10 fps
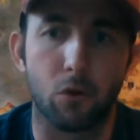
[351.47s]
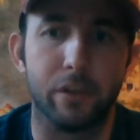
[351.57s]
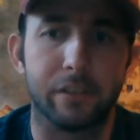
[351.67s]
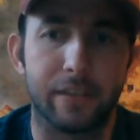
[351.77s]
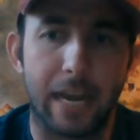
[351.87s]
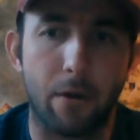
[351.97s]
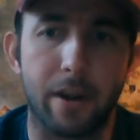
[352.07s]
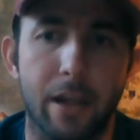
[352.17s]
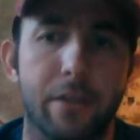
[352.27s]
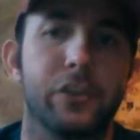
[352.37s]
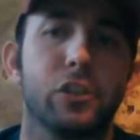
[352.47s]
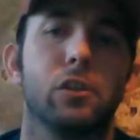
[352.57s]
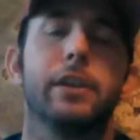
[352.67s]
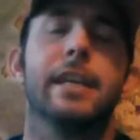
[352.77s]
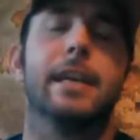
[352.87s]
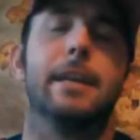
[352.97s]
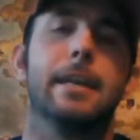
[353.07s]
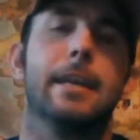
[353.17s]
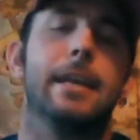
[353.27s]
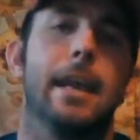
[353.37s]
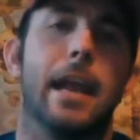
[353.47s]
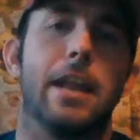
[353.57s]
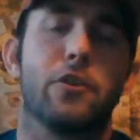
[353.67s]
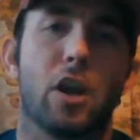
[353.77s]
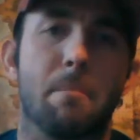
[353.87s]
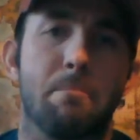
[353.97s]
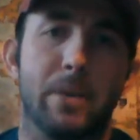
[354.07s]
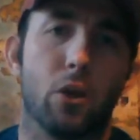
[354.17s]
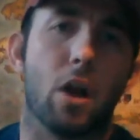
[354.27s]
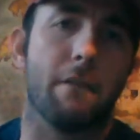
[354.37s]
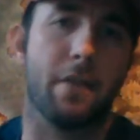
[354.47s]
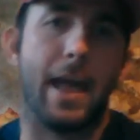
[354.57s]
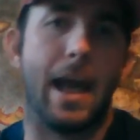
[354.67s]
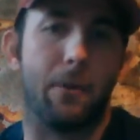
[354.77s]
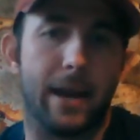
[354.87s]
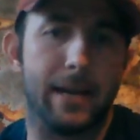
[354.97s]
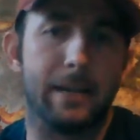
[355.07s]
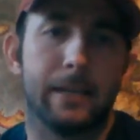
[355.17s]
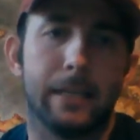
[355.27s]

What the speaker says: or this area that you're in, and you're going to build off of that, right?